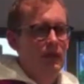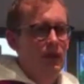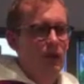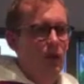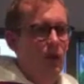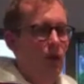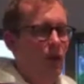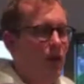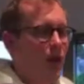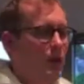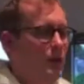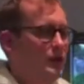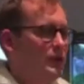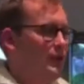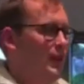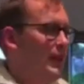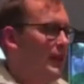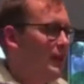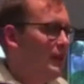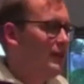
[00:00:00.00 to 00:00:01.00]
all those
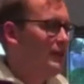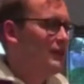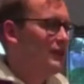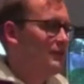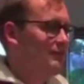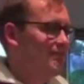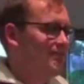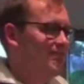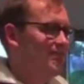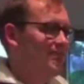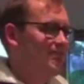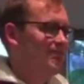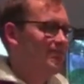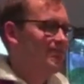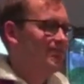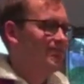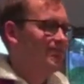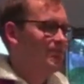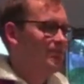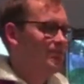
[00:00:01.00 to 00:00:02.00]
things
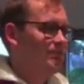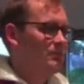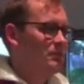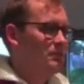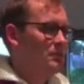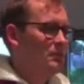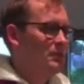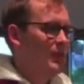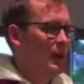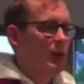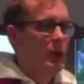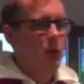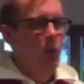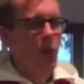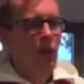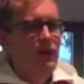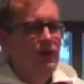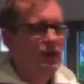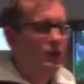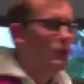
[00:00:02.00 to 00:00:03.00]
that we
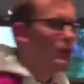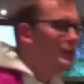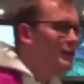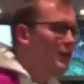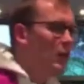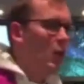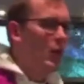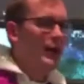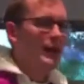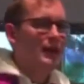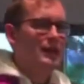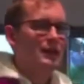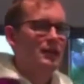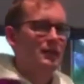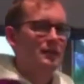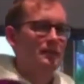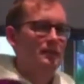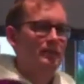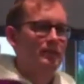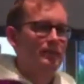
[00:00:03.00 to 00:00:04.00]
want to avoid,
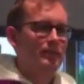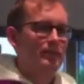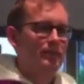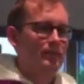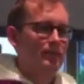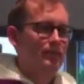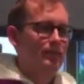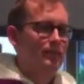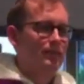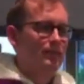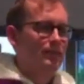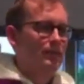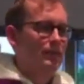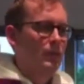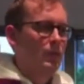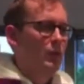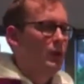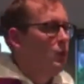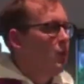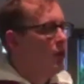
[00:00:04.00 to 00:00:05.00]

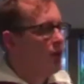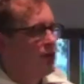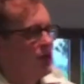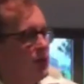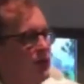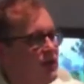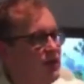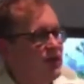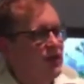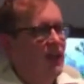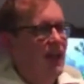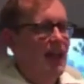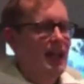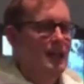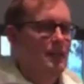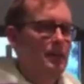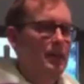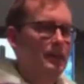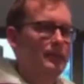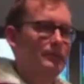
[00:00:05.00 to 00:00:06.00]
we want to
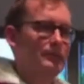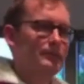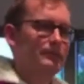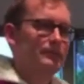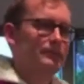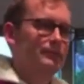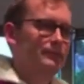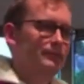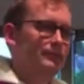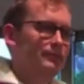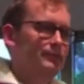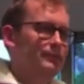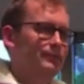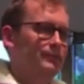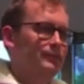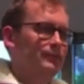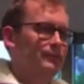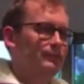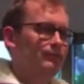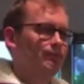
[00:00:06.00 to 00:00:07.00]
escape,
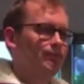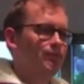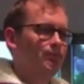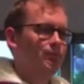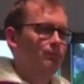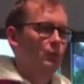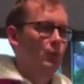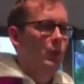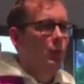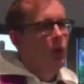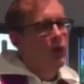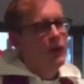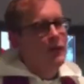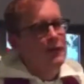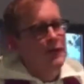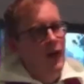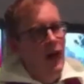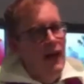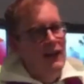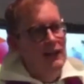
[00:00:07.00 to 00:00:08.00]
we want
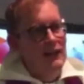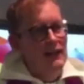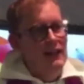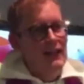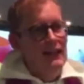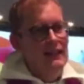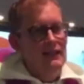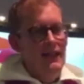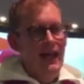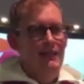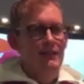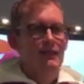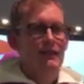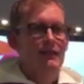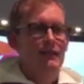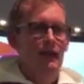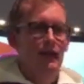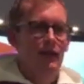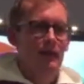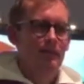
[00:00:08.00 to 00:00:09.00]
to find an easy
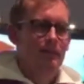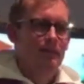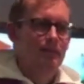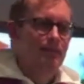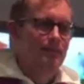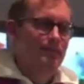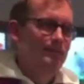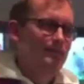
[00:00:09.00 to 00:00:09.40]
answer,